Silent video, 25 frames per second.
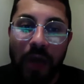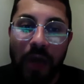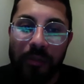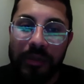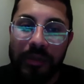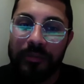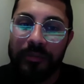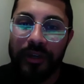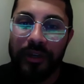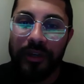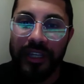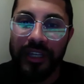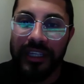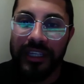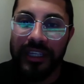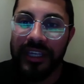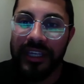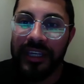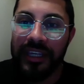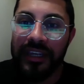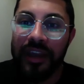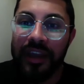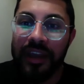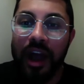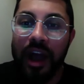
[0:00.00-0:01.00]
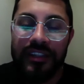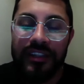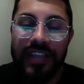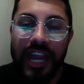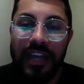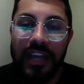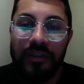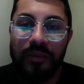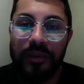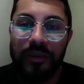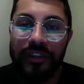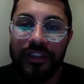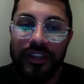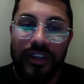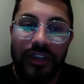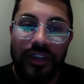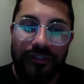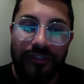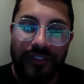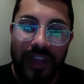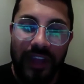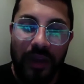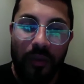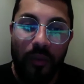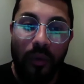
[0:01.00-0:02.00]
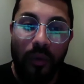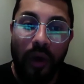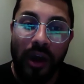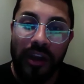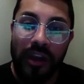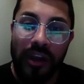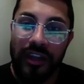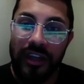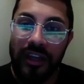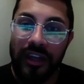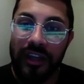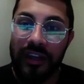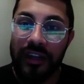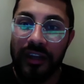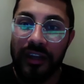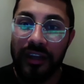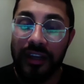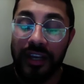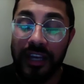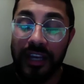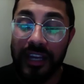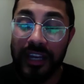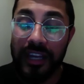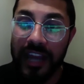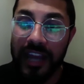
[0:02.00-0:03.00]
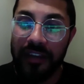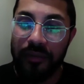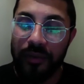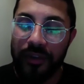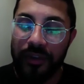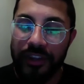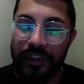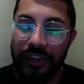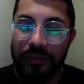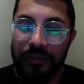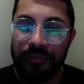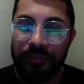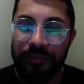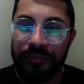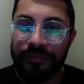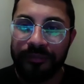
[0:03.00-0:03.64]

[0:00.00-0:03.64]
people can get in contact with you if they want to connect with you?